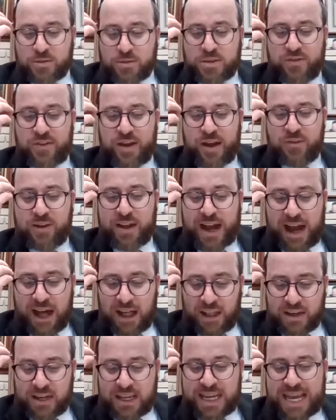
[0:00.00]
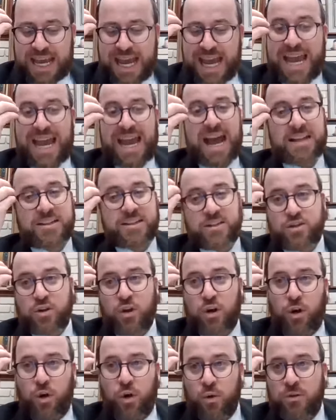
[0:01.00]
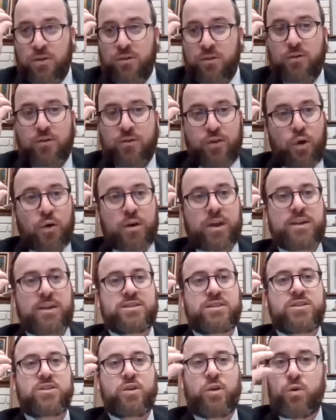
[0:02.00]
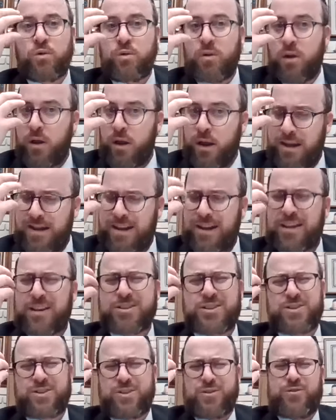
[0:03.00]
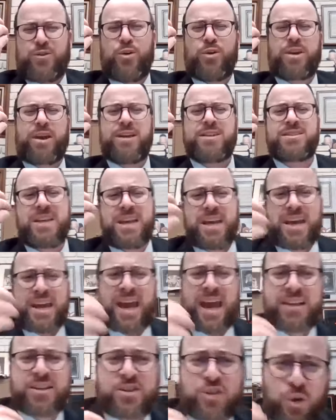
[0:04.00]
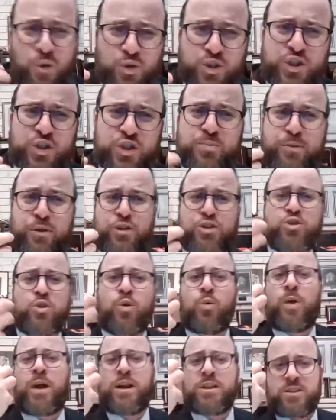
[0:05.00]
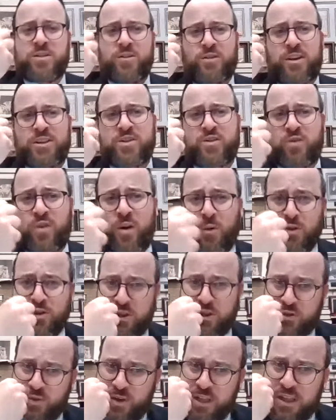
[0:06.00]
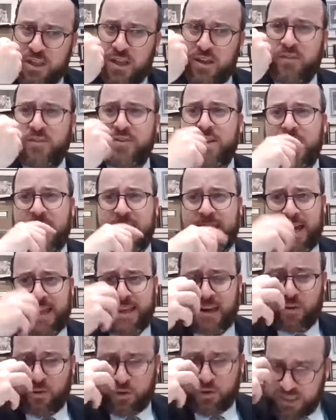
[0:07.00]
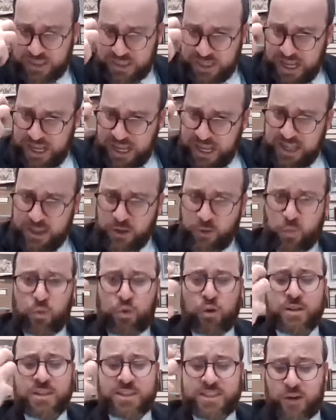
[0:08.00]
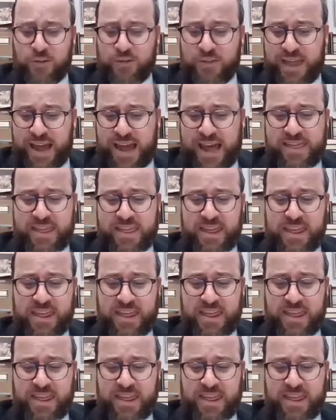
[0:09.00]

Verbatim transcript: Tov, every holiday has its own focus, its own, not just a focus, has its own spiritual reservoir, which is relived in that year, which is in the world itself, and,